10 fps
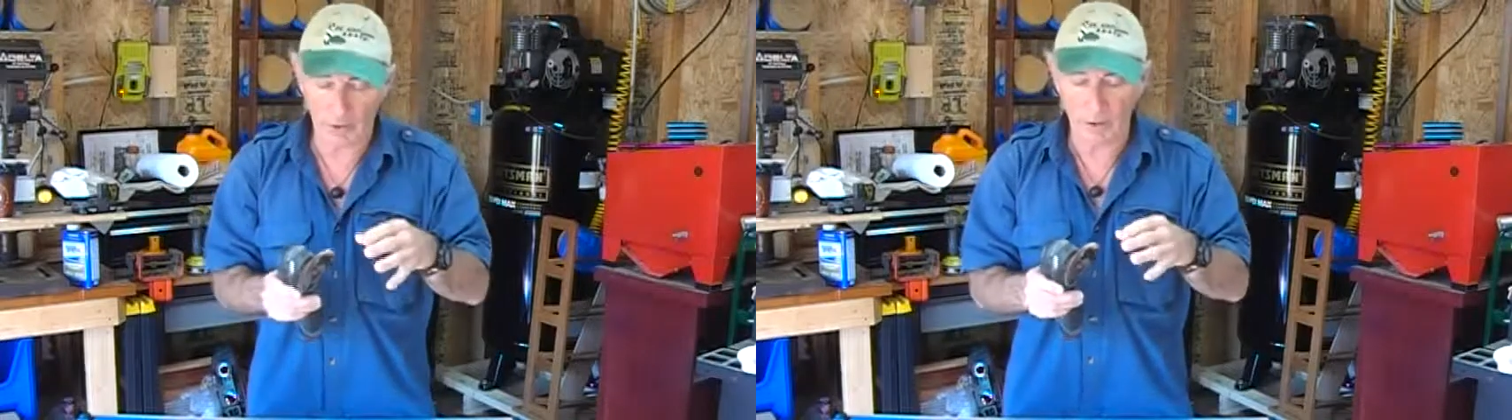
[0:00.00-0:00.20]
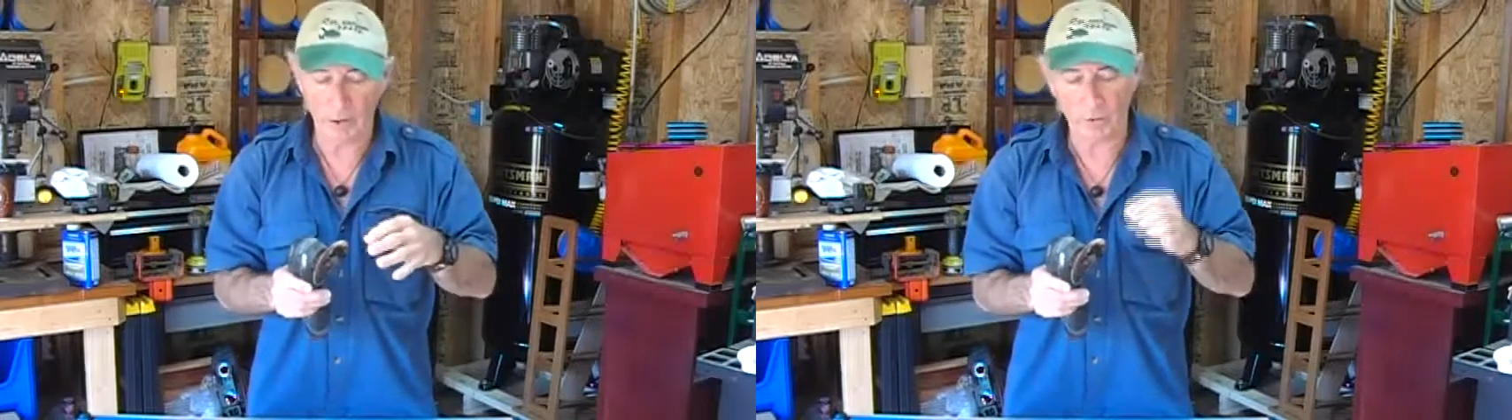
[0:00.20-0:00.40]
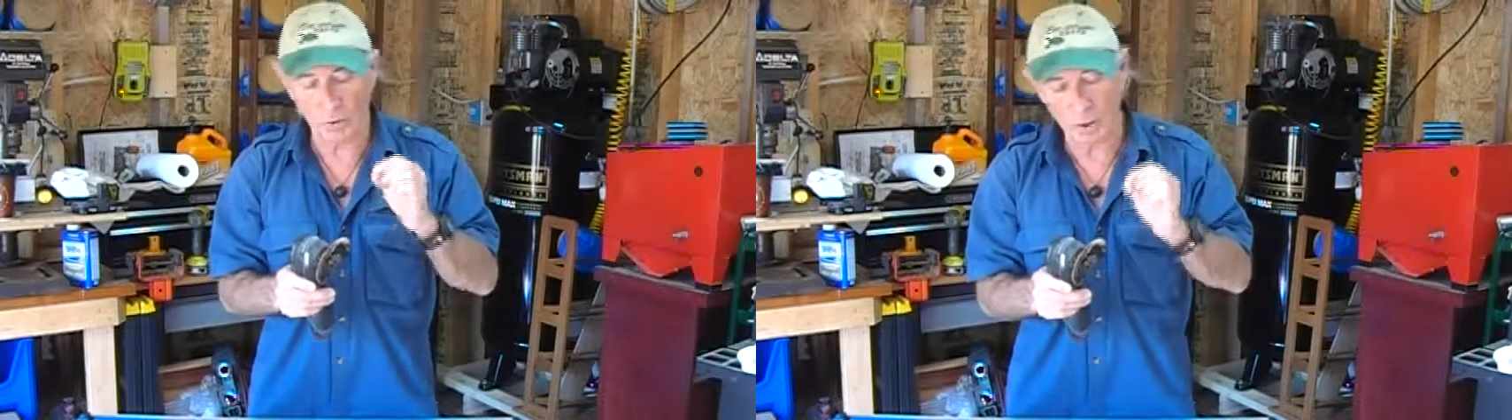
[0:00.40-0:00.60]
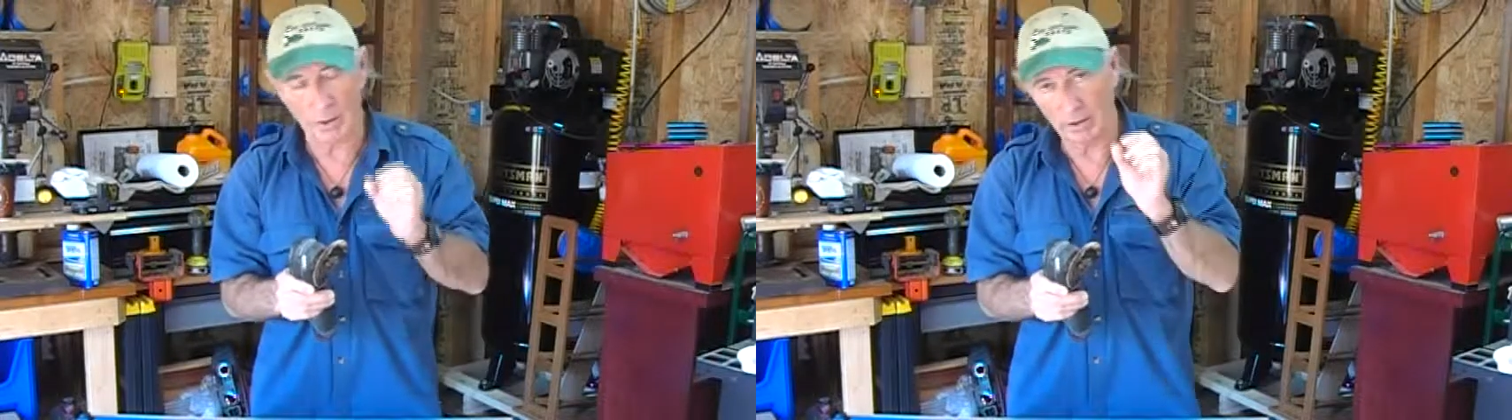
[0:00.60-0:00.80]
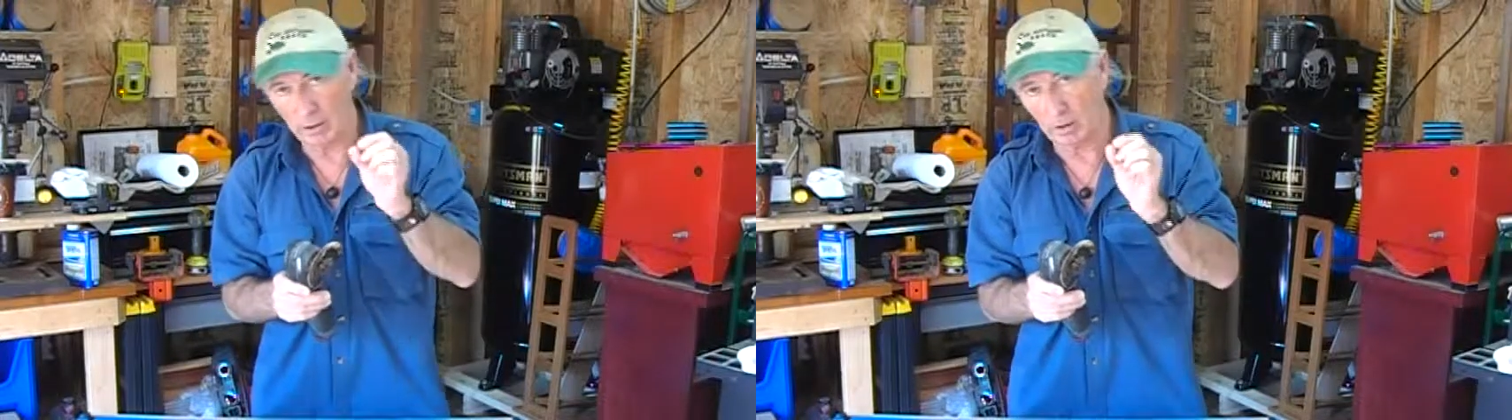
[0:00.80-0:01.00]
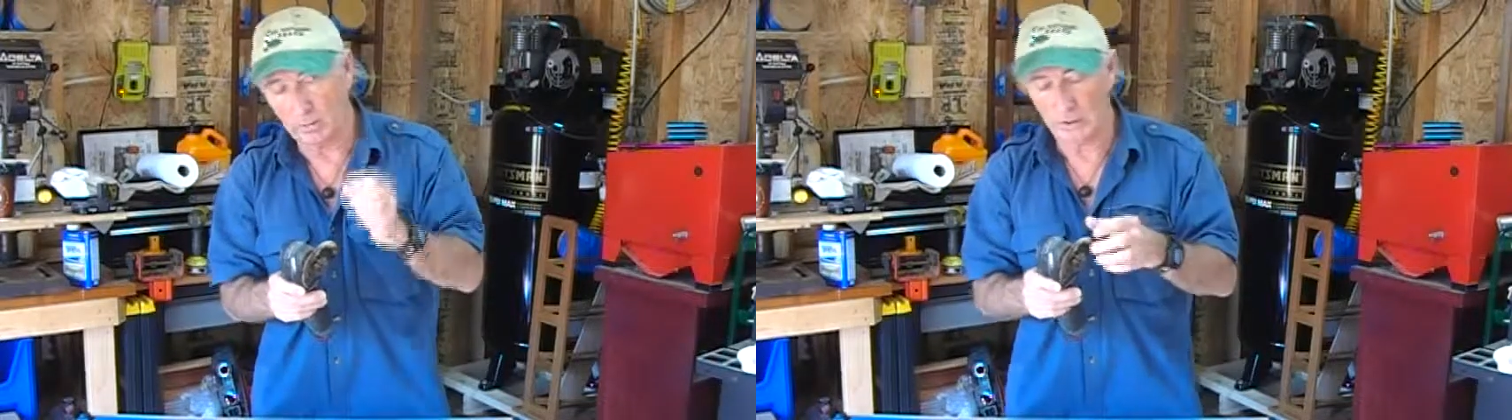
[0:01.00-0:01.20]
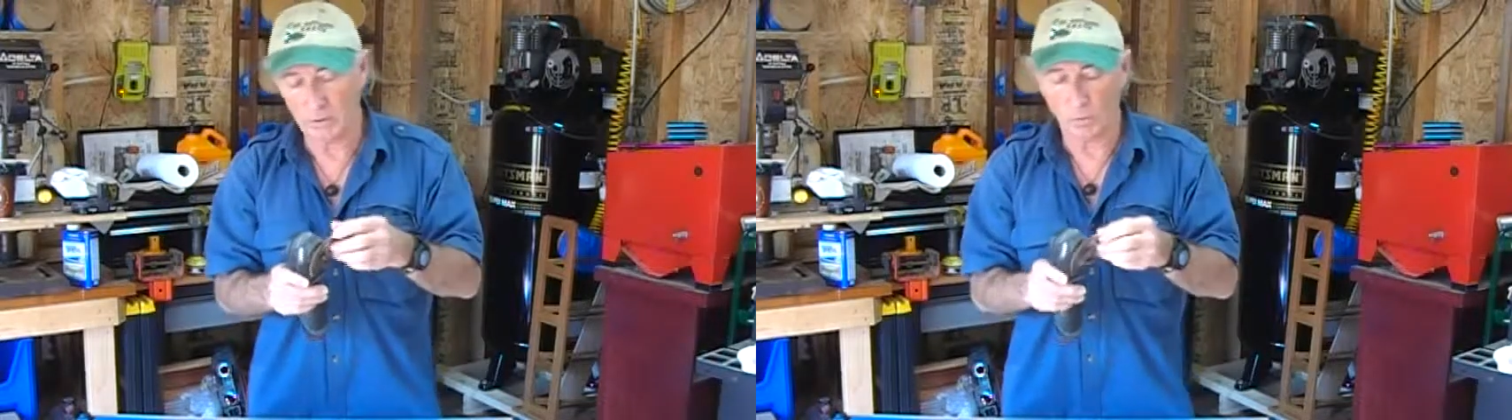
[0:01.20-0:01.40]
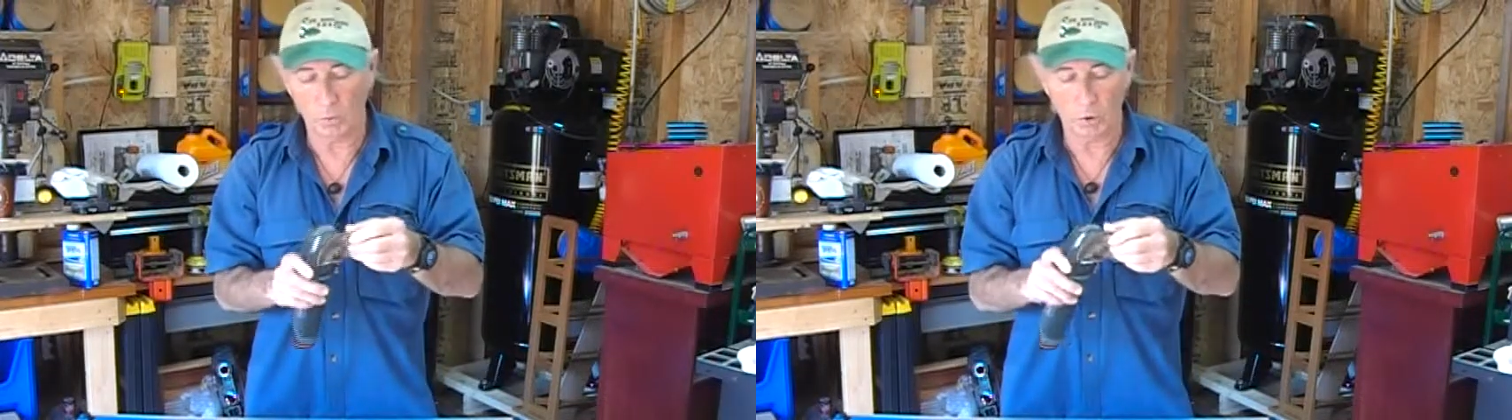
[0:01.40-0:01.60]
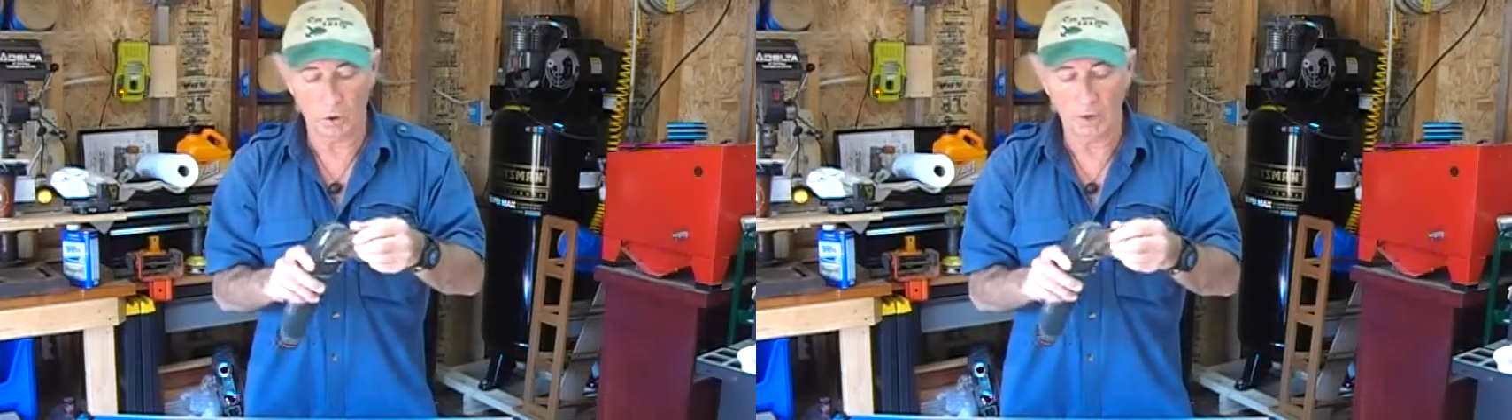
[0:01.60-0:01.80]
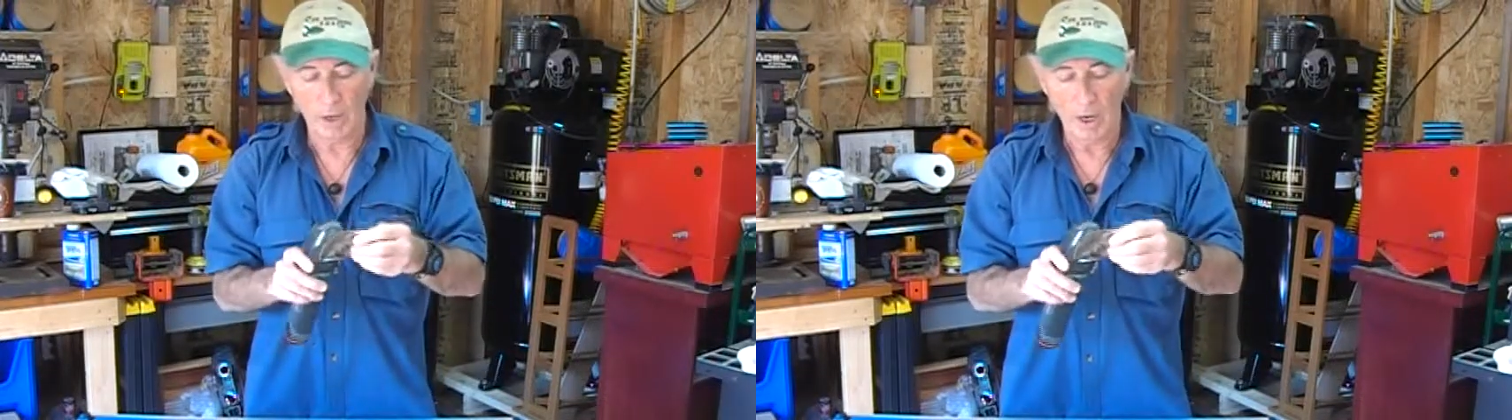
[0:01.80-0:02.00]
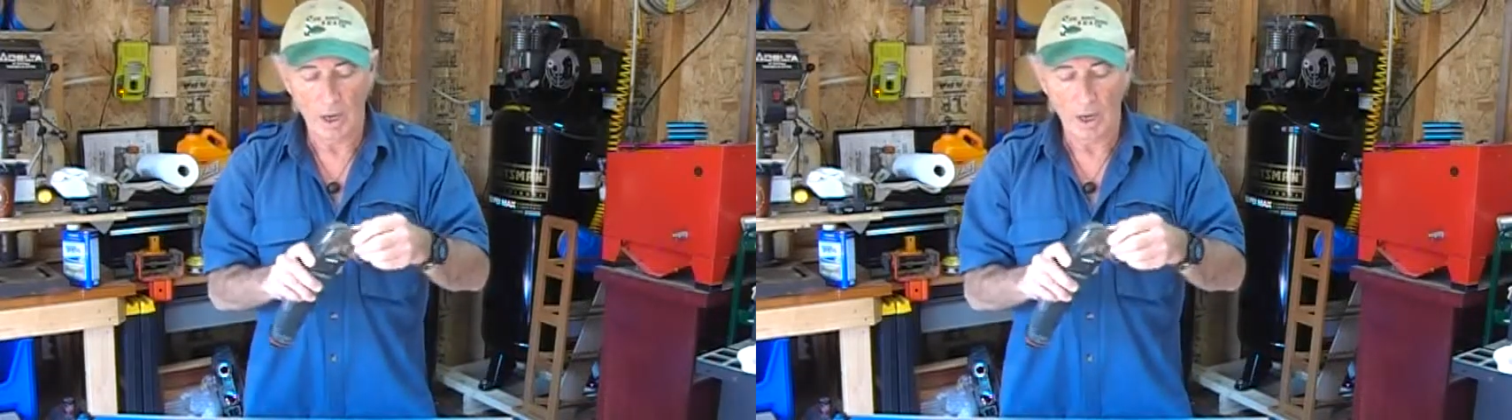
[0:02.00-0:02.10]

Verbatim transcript: is or cutting a little piece of wood,